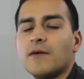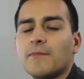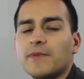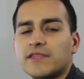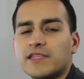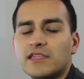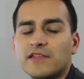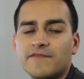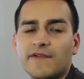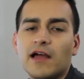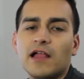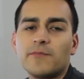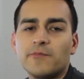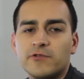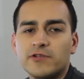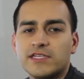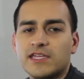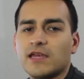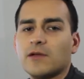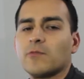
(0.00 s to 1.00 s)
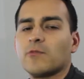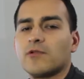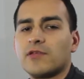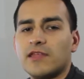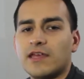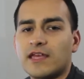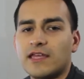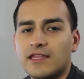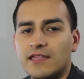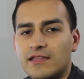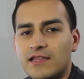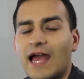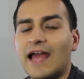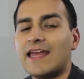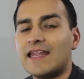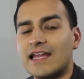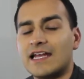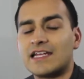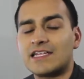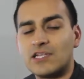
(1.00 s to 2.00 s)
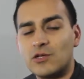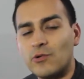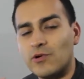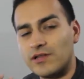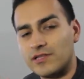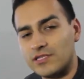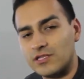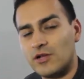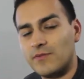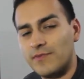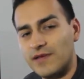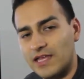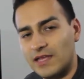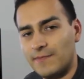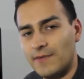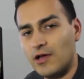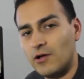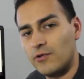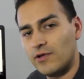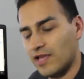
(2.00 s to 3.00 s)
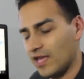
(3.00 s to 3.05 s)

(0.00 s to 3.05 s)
but the developer's kit where I can actually go ahead and start making my own